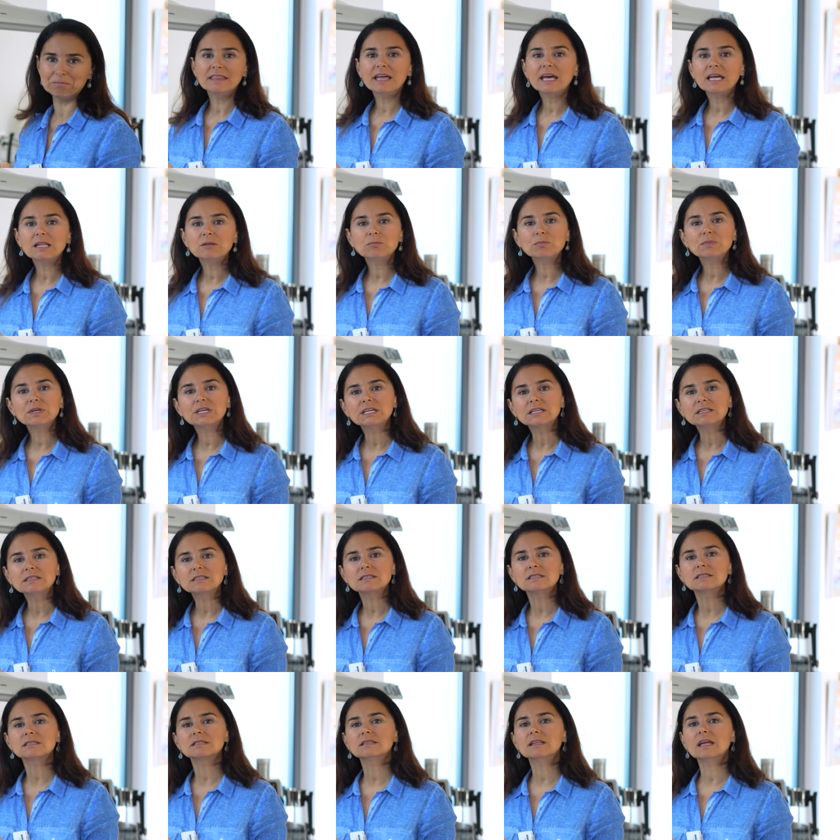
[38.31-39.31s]
That
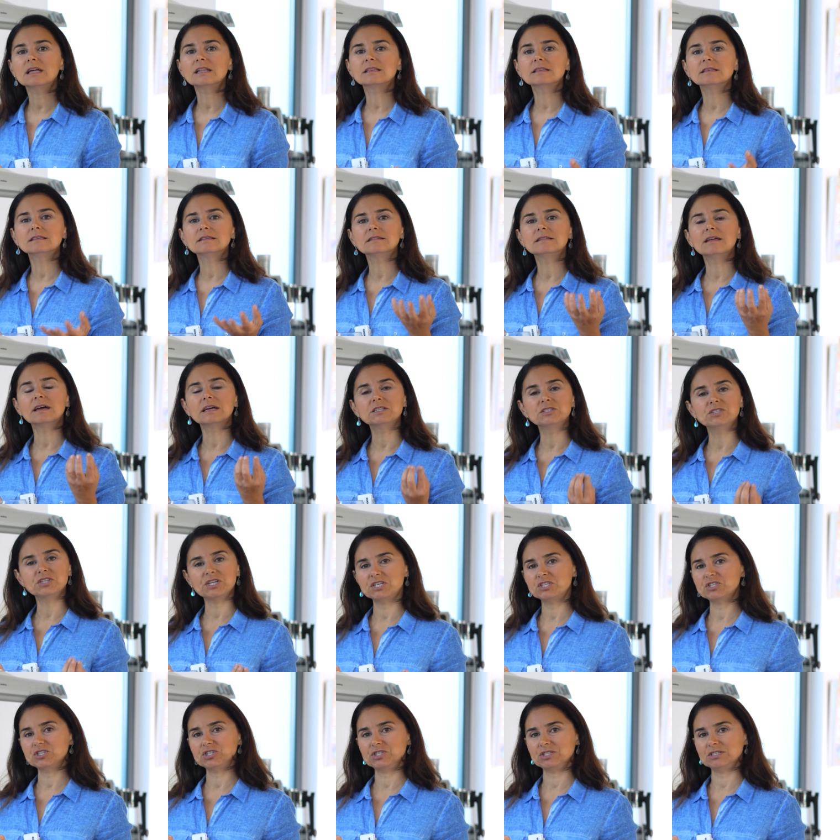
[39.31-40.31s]
means that the
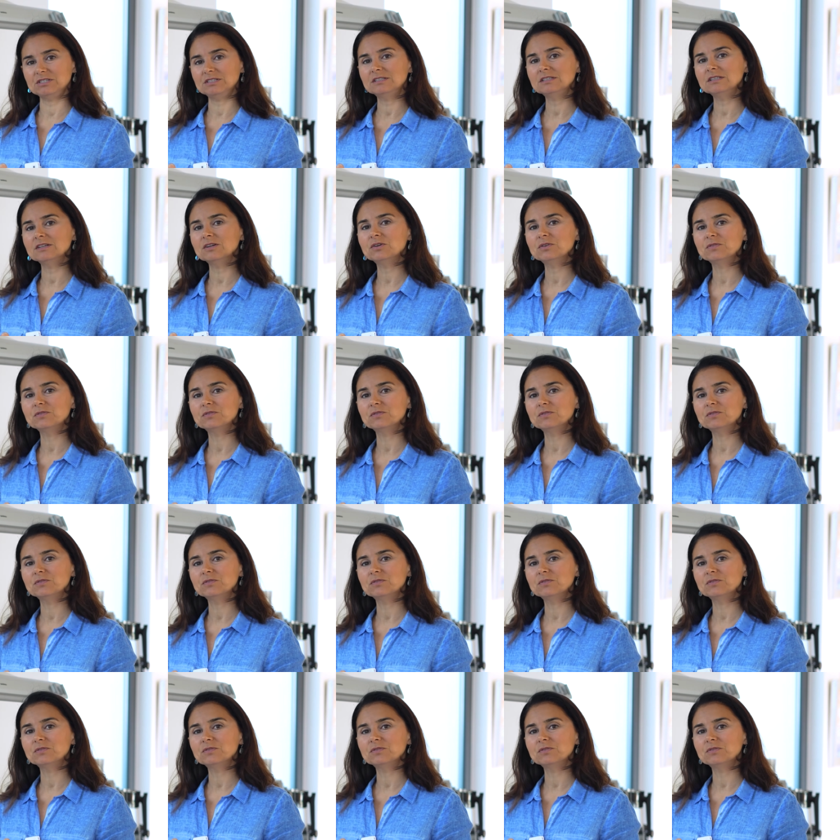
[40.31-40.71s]
digestion